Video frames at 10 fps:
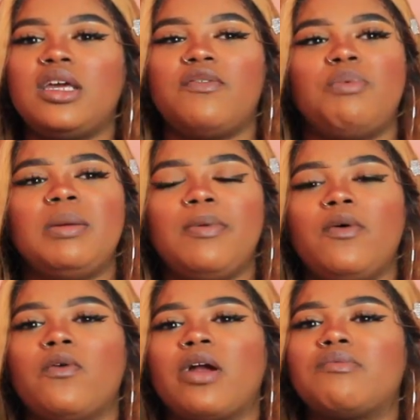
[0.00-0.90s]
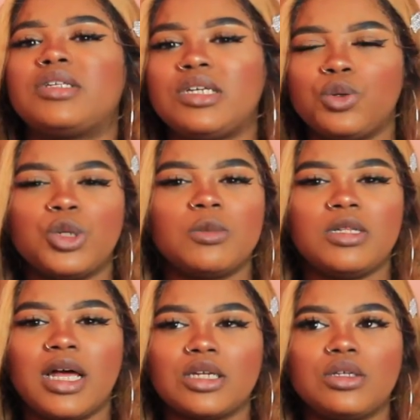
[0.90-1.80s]
If people gravitate towards me
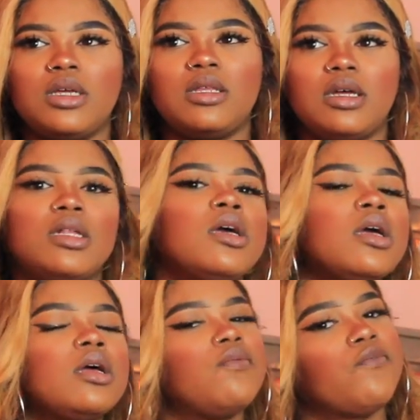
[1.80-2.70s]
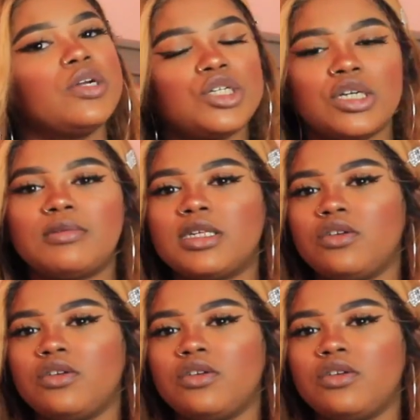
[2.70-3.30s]
naturally, then friendships.